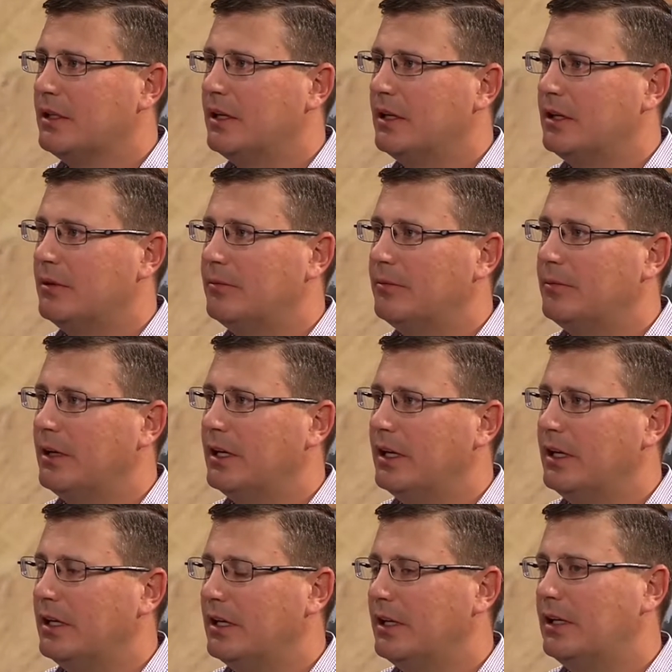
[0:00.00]
Um,
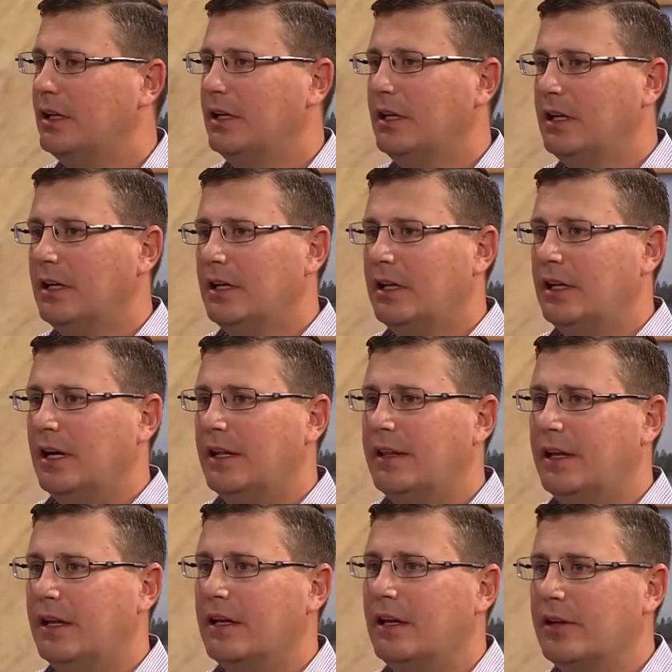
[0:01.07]
again, I
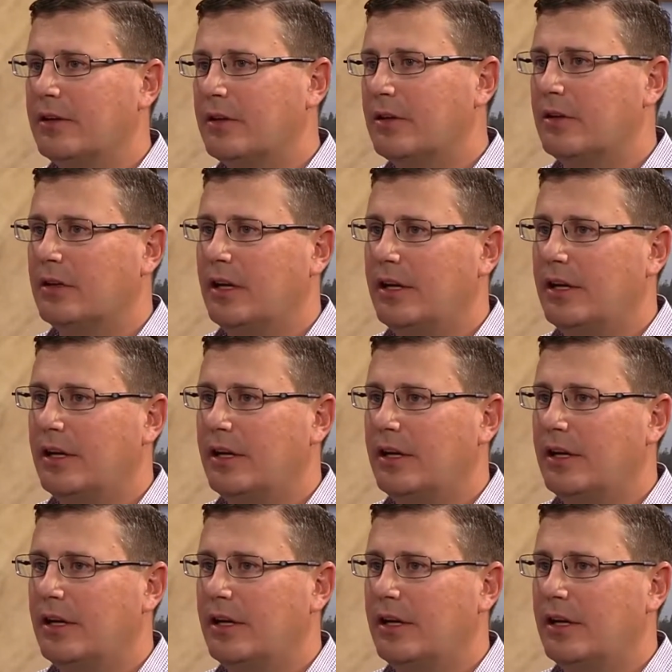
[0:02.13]
think another,